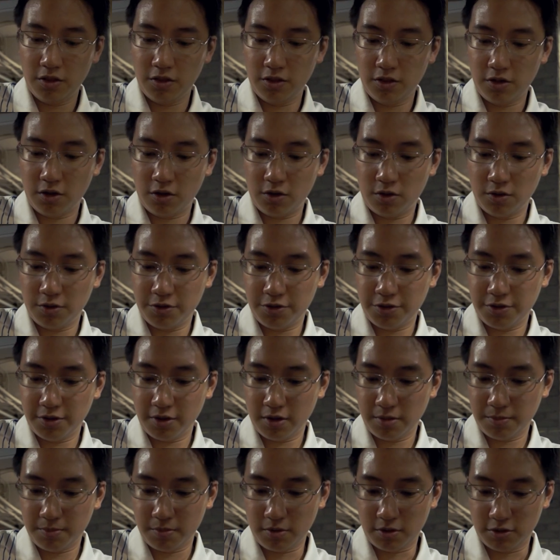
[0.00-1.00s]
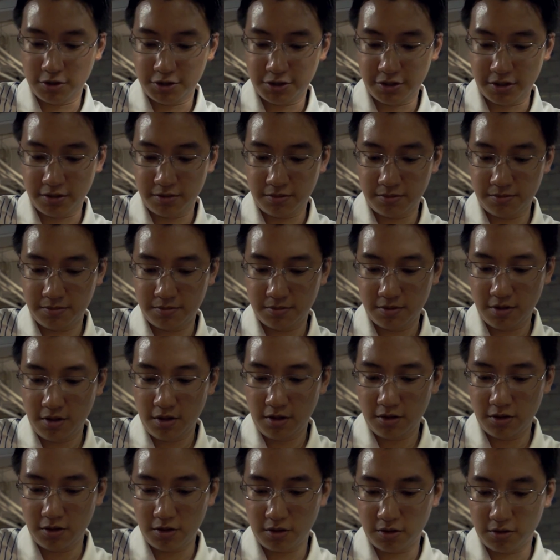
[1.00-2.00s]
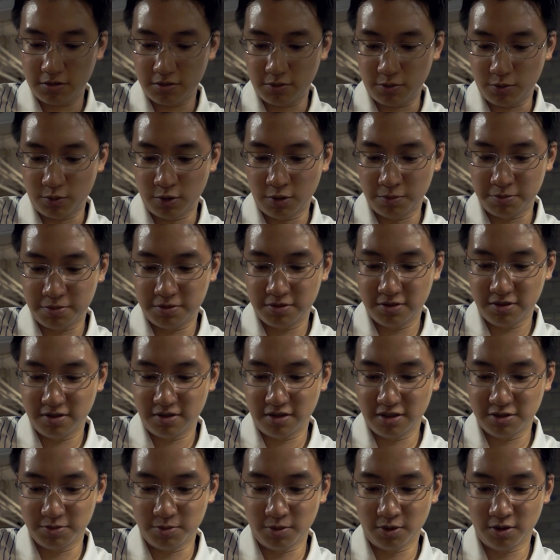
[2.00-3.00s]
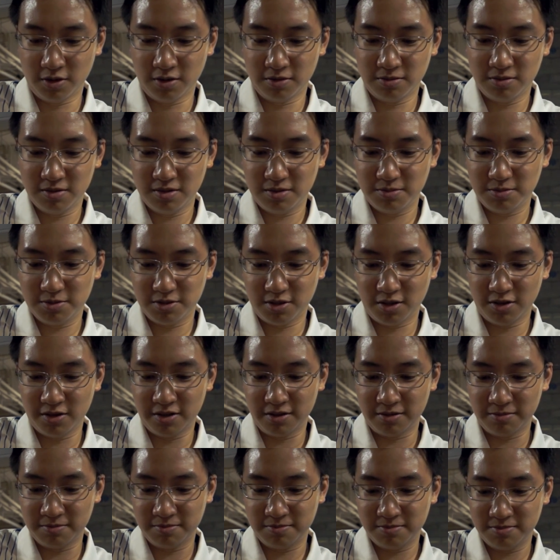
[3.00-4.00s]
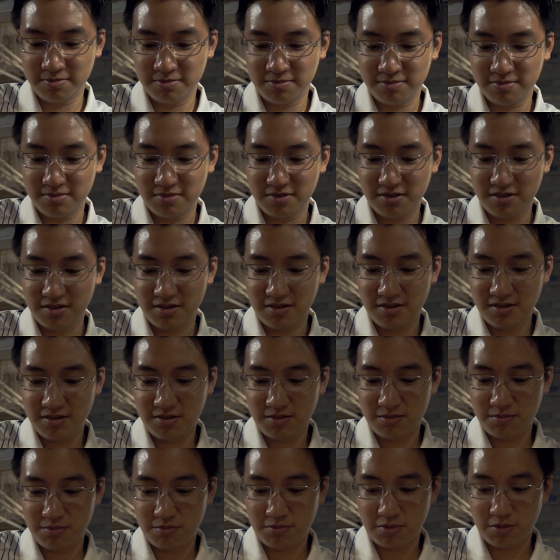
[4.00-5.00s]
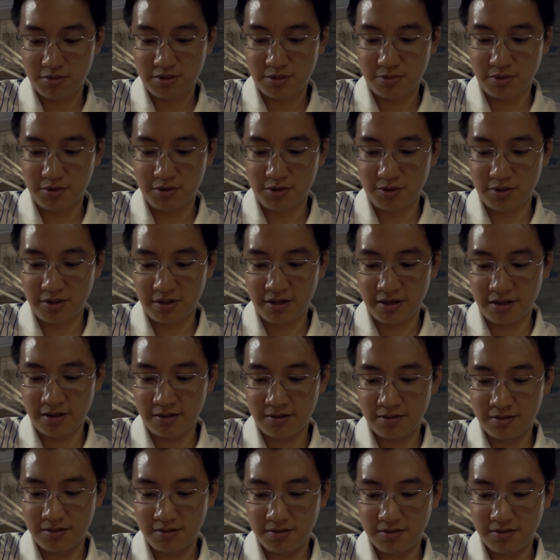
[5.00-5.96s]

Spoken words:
The good thing about Like, whoops, I swore, sorry. Promise I'm gonna do it again.